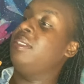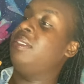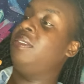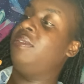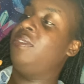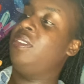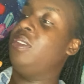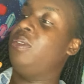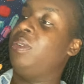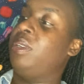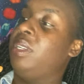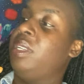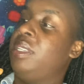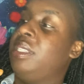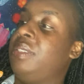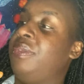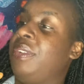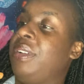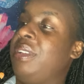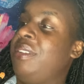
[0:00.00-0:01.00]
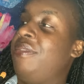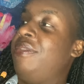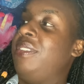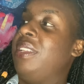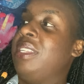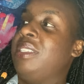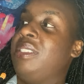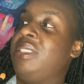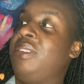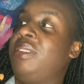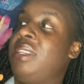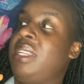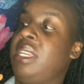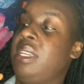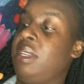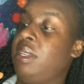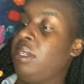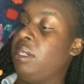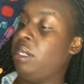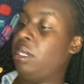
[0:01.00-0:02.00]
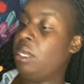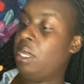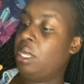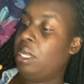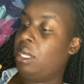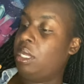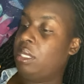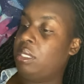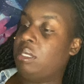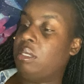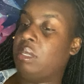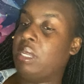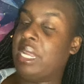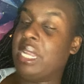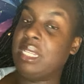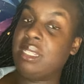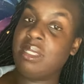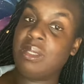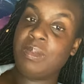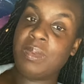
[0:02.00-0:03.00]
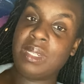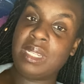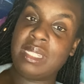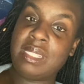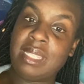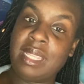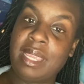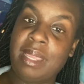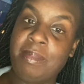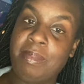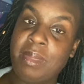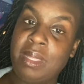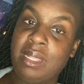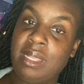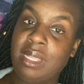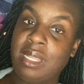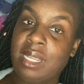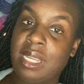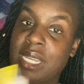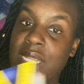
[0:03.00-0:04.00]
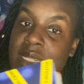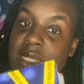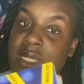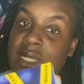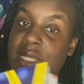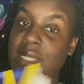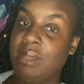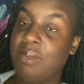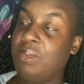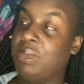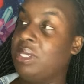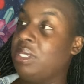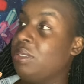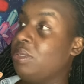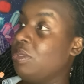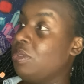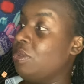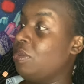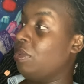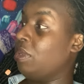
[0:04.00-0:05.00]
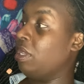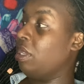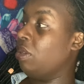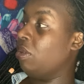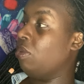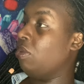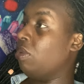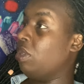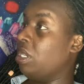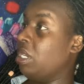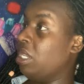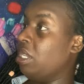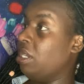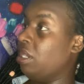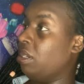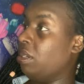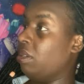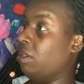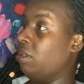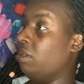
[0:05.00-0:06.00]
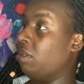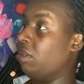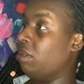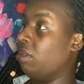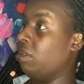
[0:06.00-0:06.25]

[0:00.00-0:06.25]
interviewer is very flustered here so i just want to tap in and kind of see what is going on here